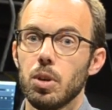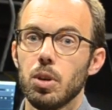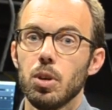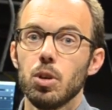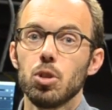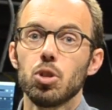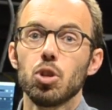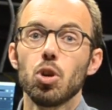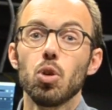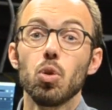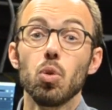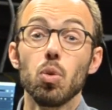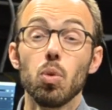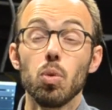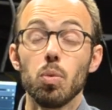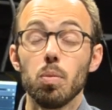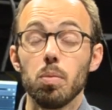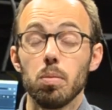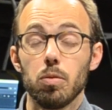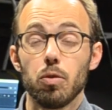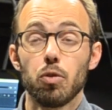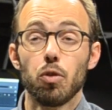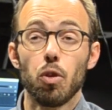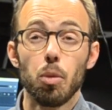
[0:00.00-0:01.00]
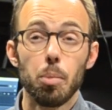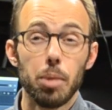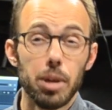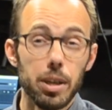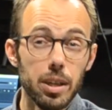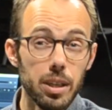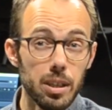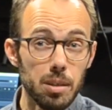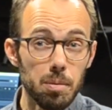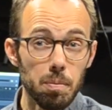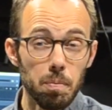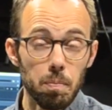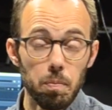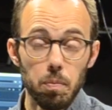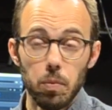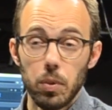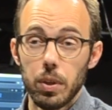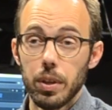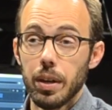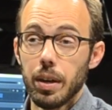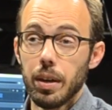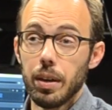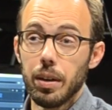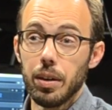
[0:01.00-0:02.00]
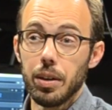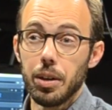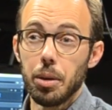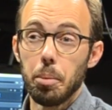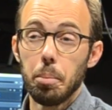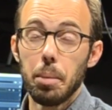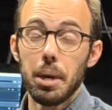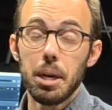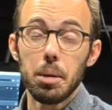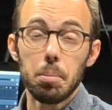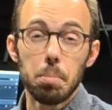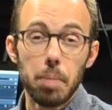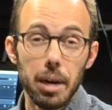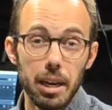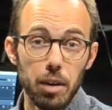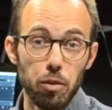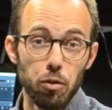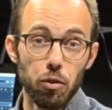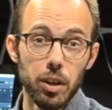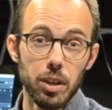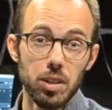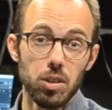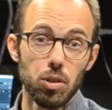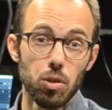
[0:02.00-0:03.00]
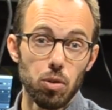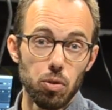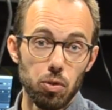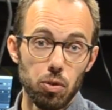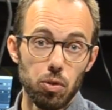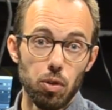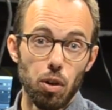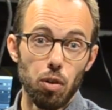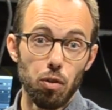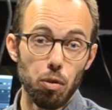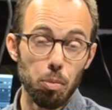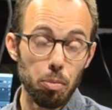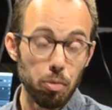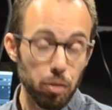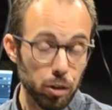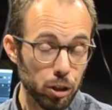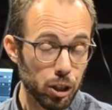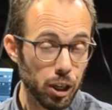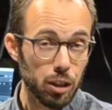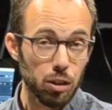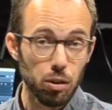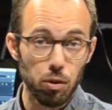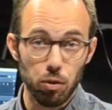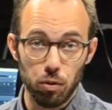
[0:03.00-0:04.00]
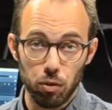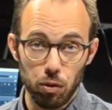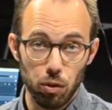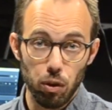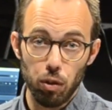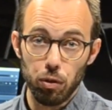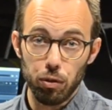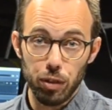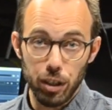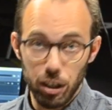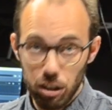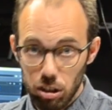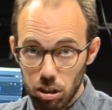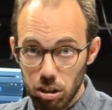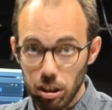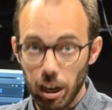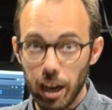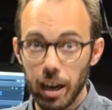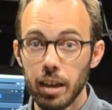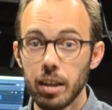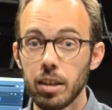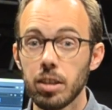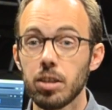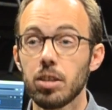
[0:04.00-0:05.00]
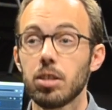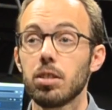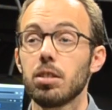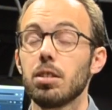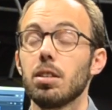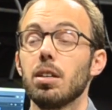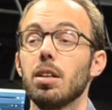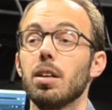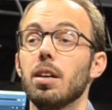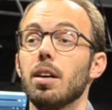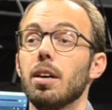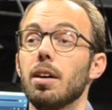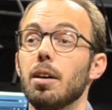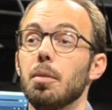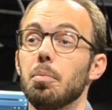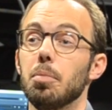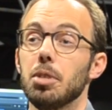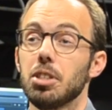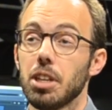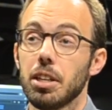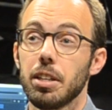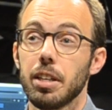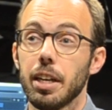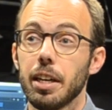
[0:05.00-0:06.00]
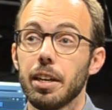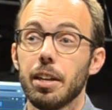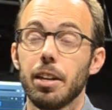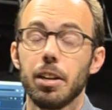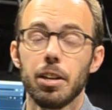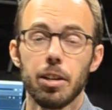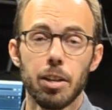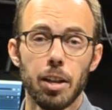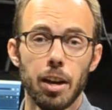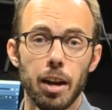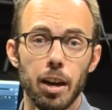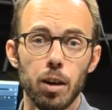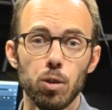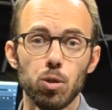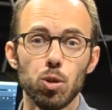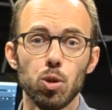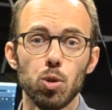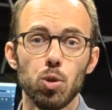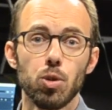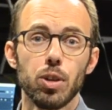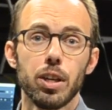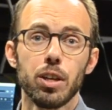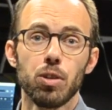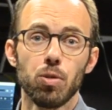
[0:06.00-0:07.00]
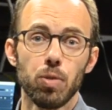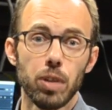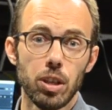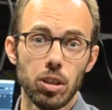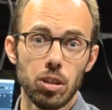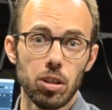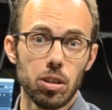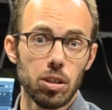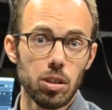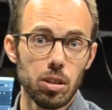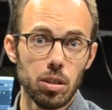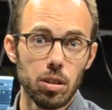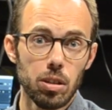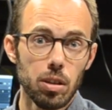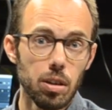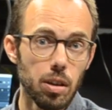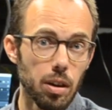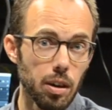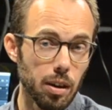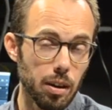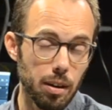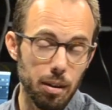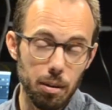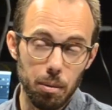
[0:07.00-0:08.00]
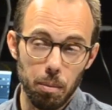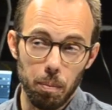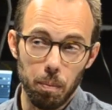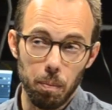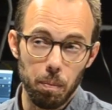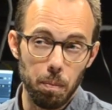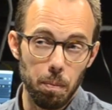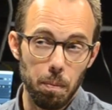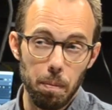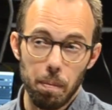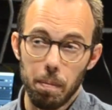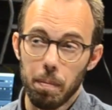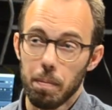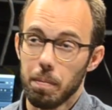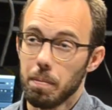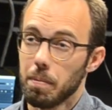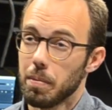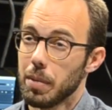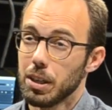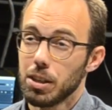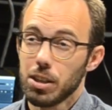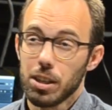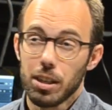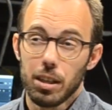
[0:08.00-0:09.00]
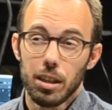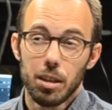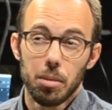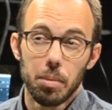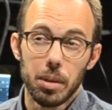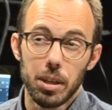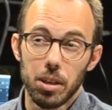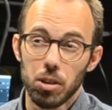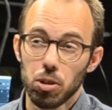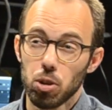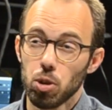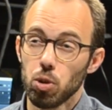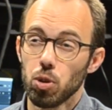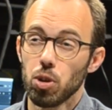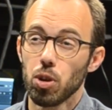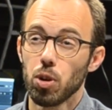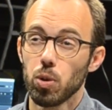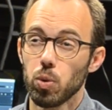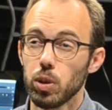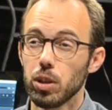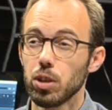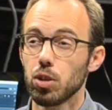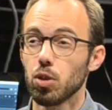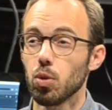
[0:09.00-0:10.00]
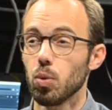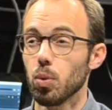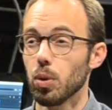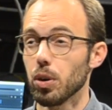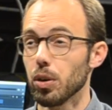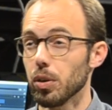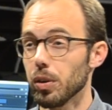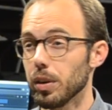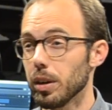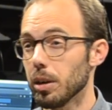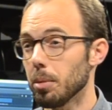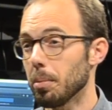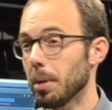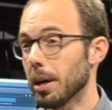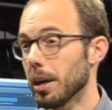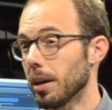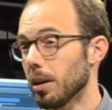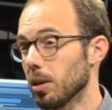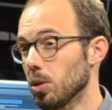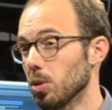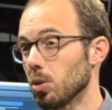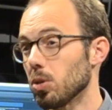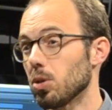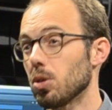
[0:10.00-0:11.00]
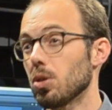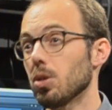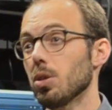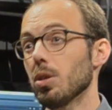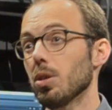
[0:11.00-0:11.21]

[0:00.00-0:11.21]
So for me, the main benefit of a project of this size is at the end that it allows you to take risks. Basically because you don't need to worry about